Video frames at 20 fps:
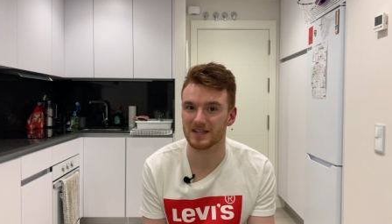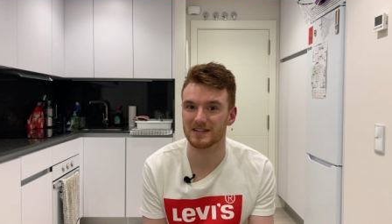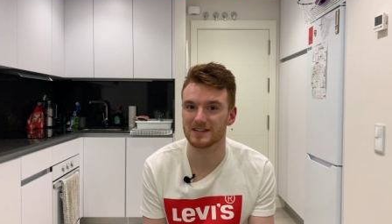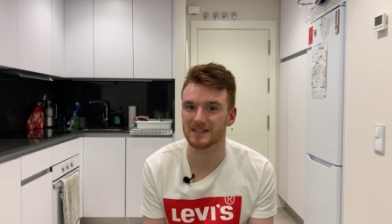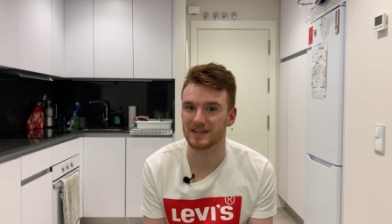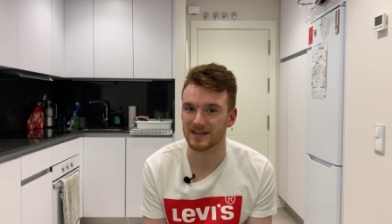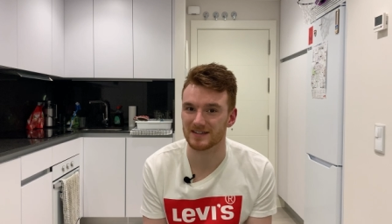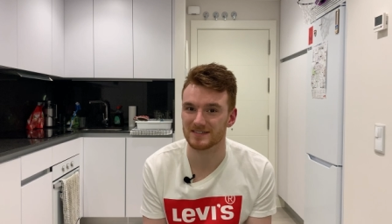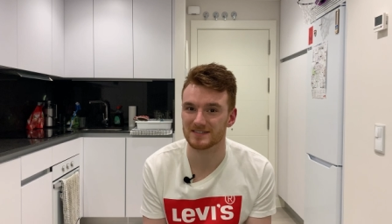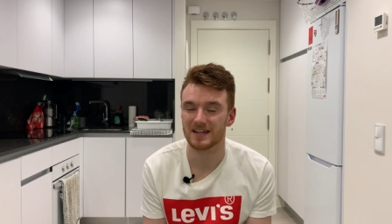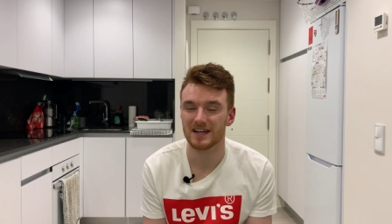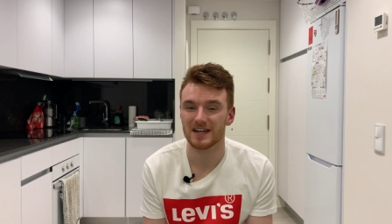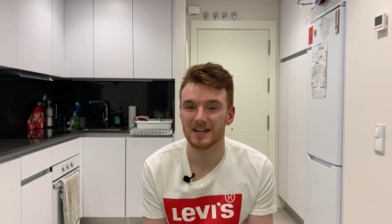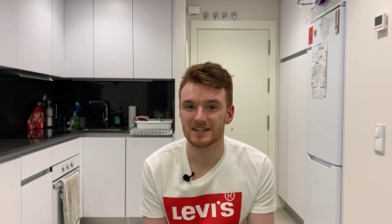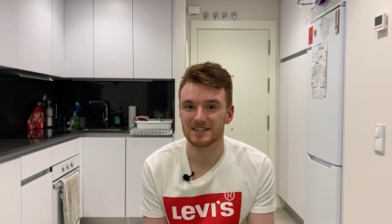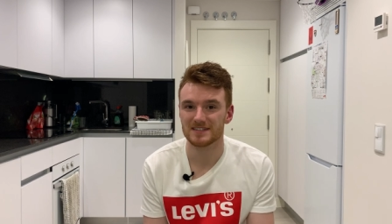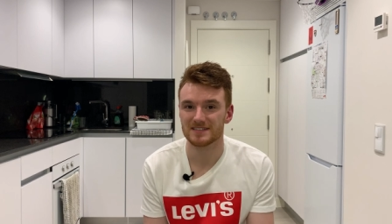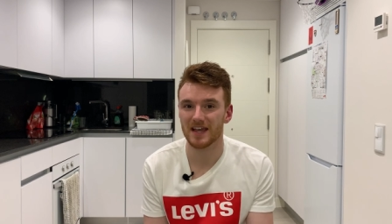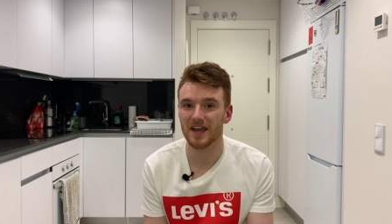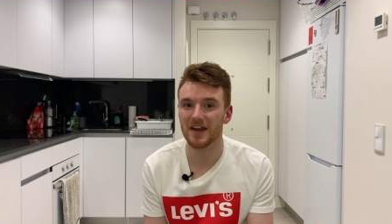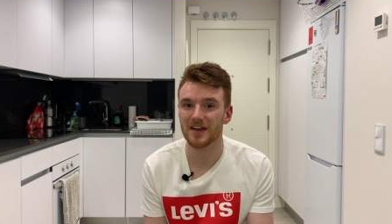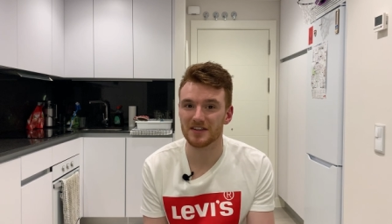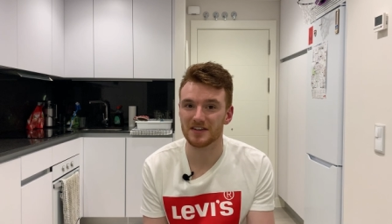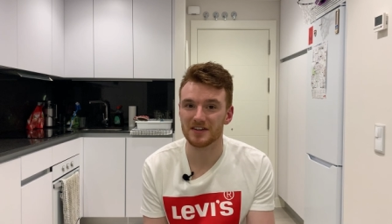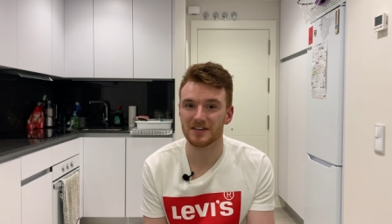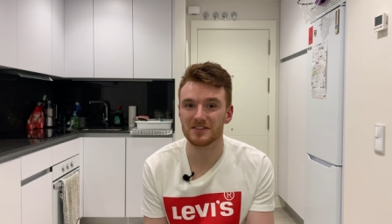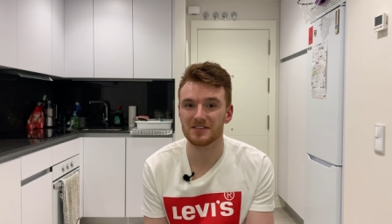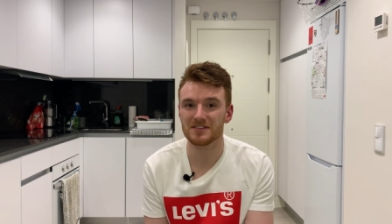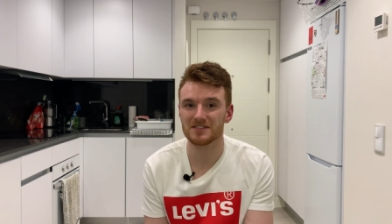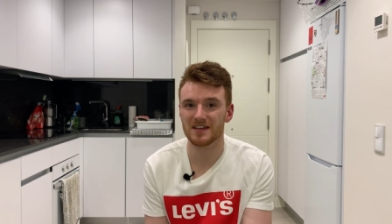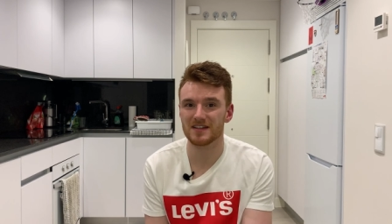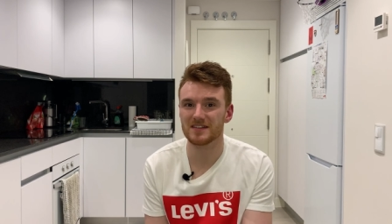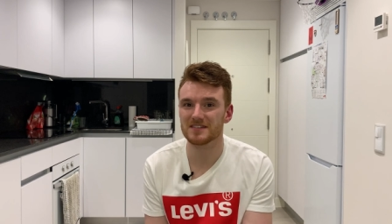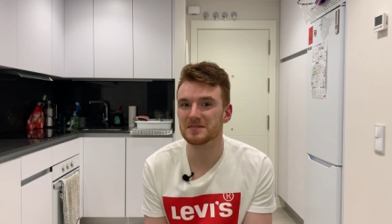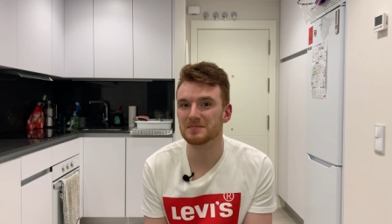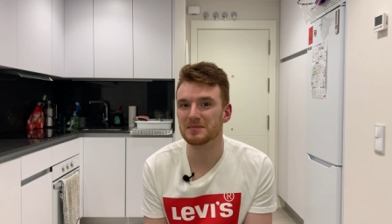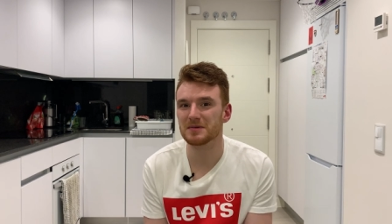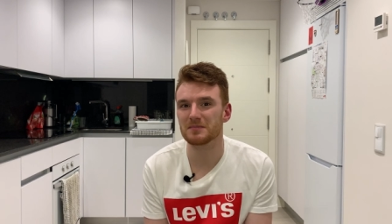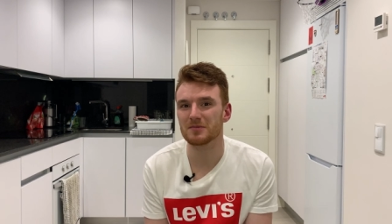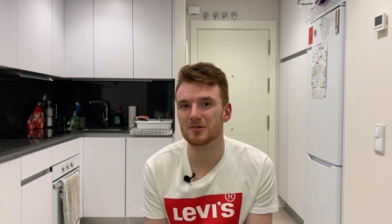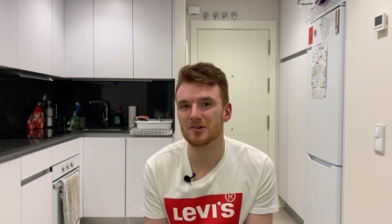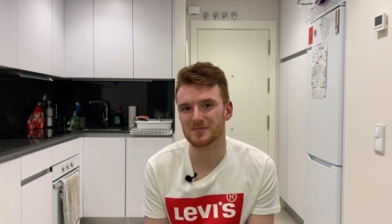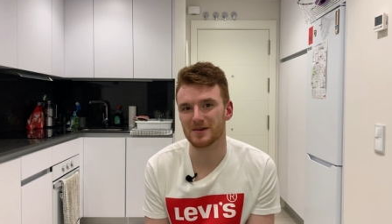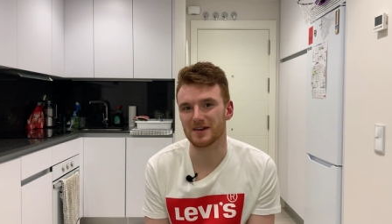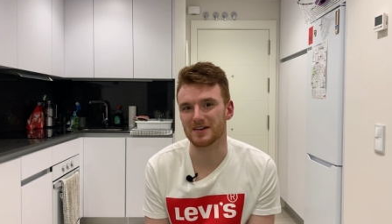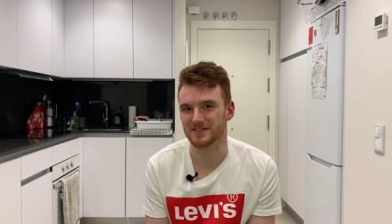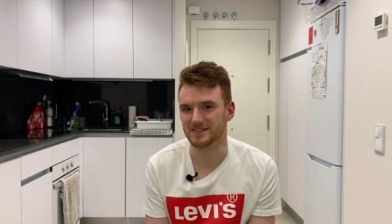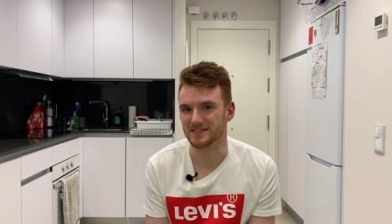index. Sandy, can you tell us a bit more about